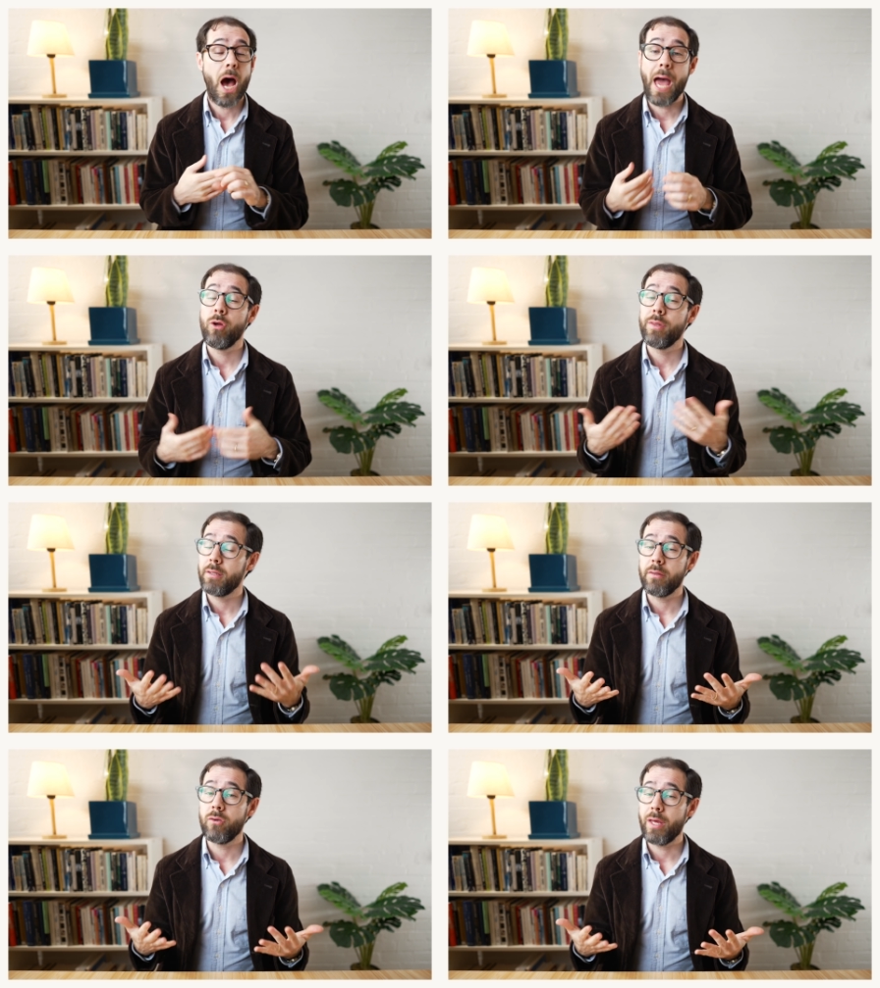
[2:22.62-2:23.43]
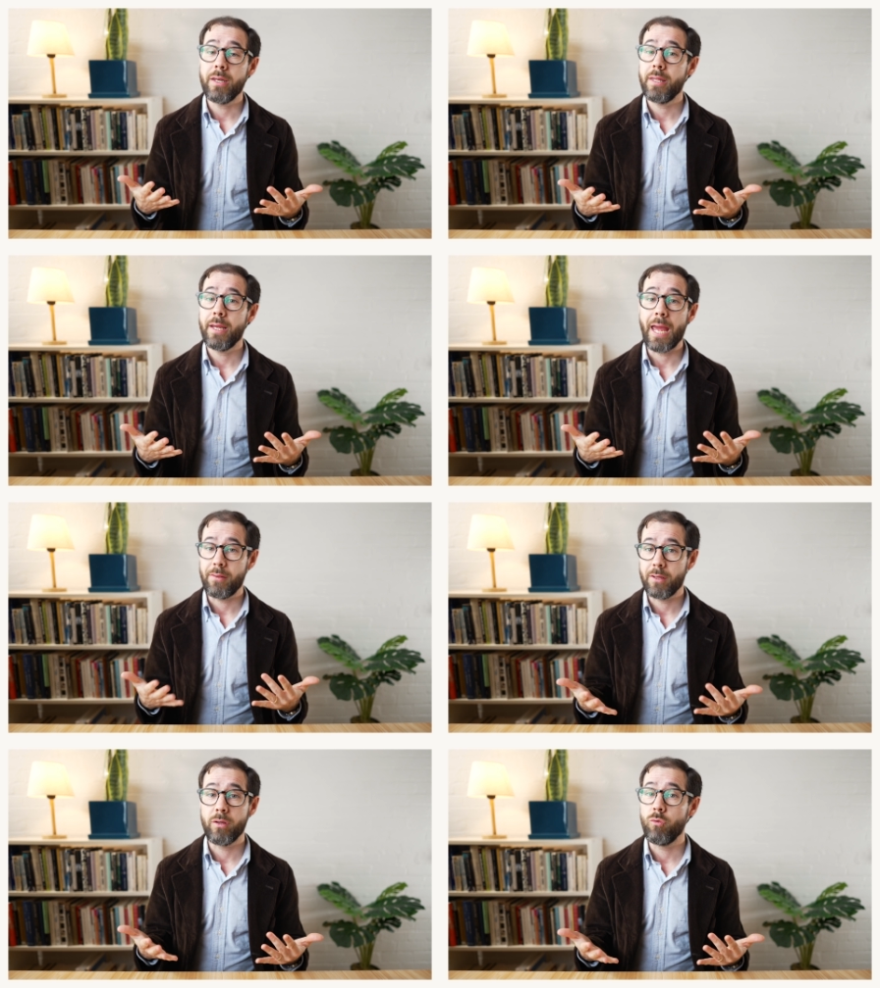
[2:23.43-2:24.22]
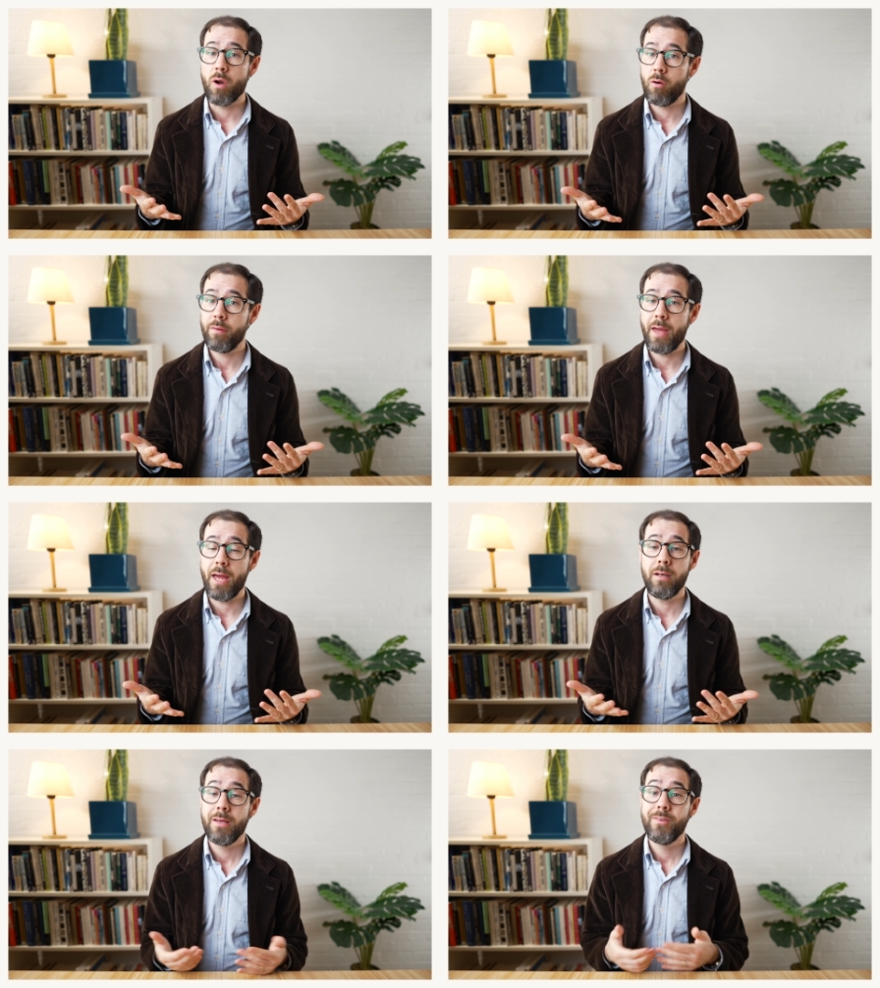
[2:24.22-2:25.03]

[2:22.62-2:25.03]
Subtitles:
I don't think that there's anything ethically wrong with that.